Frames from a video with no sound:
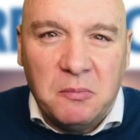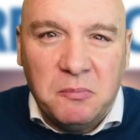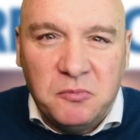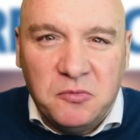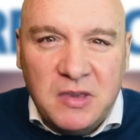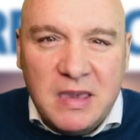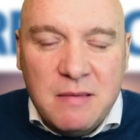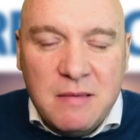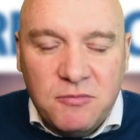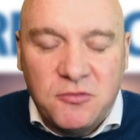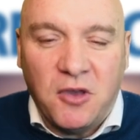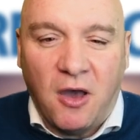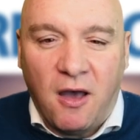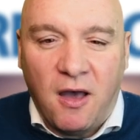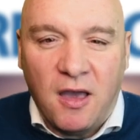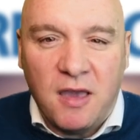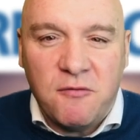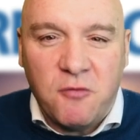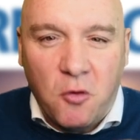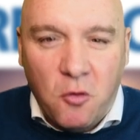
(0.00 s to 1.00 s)
deep
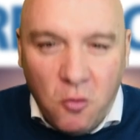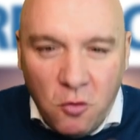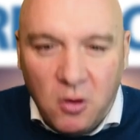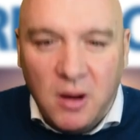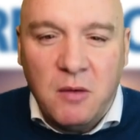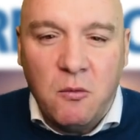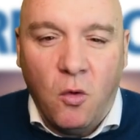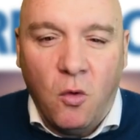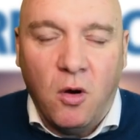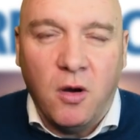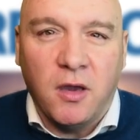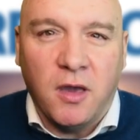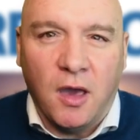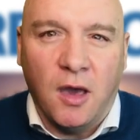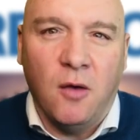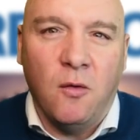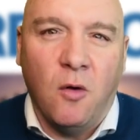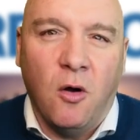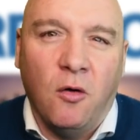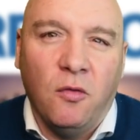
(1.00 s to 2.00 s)
dive all in one
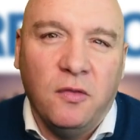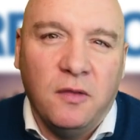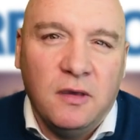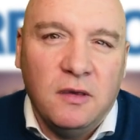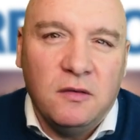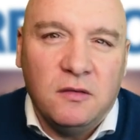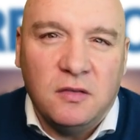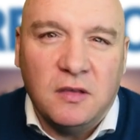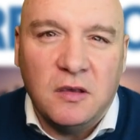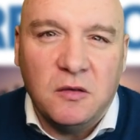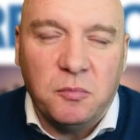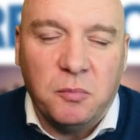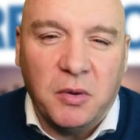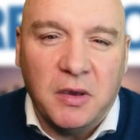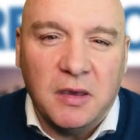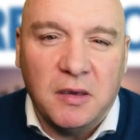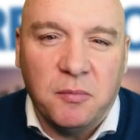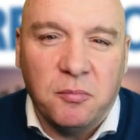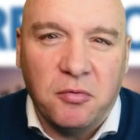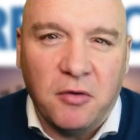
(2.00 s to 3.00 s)
go on these
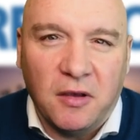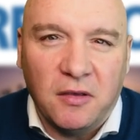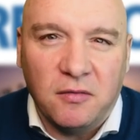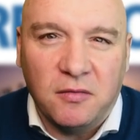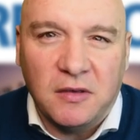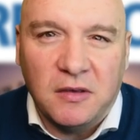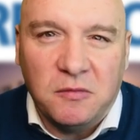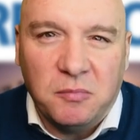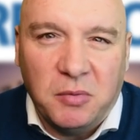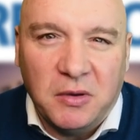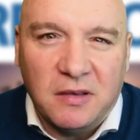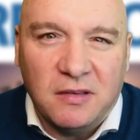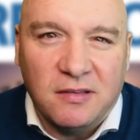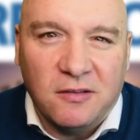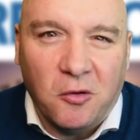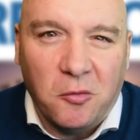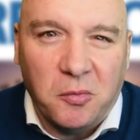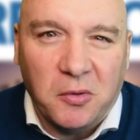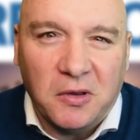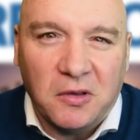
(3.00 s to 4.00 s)
big
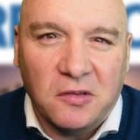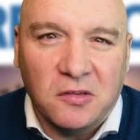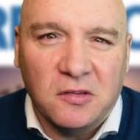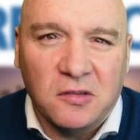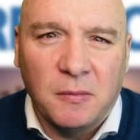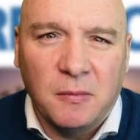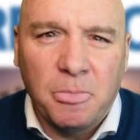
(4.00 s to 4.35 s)
topics.